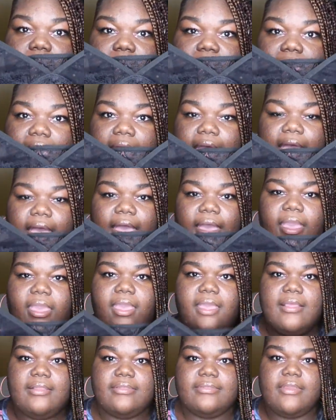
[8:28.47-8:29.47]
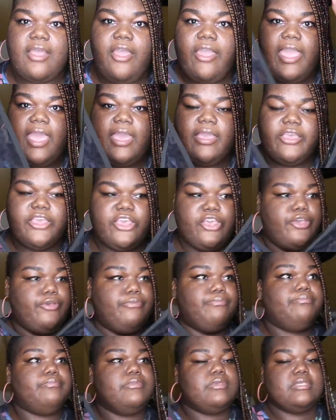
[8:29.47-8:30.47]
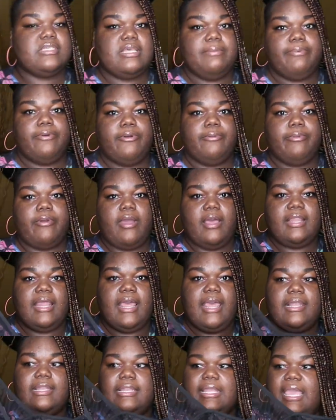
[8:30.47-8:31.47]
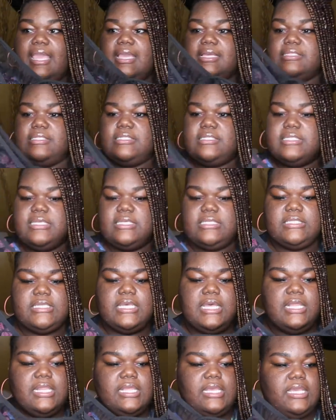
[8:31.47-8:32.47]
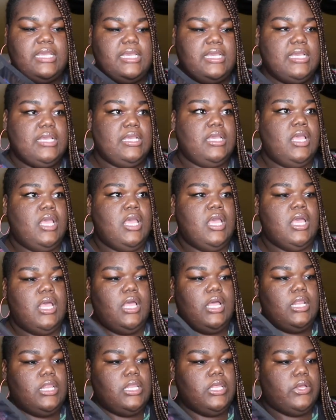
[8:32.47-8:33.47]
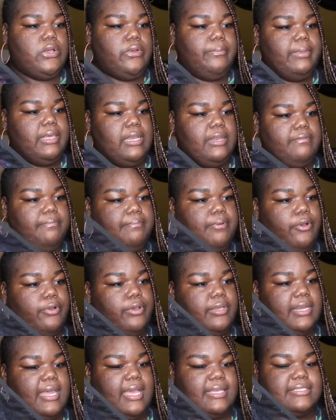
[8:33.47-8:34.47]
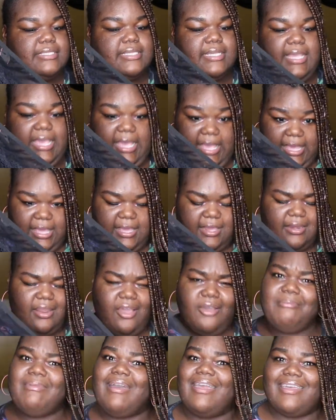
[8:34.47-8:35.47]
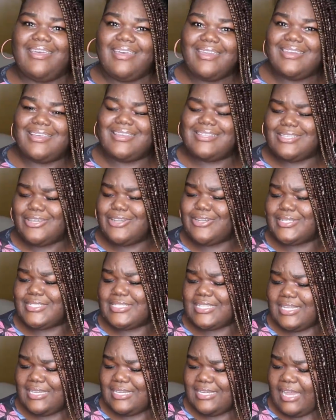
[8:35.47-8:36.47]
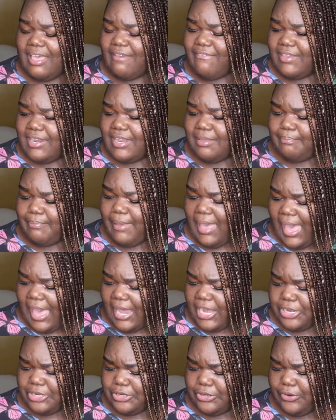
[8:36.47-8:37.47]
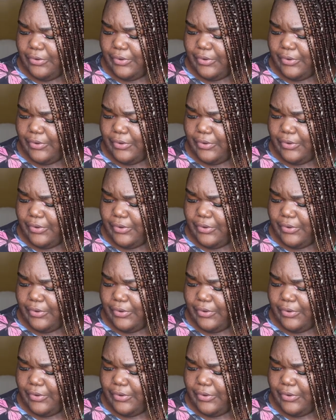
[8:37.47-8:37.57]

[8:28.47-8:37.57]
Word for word: Yeah. All right, cute. Simple bralette lace detailing, a little bit of polka dots again. Oh my goodness, there is a definite pattern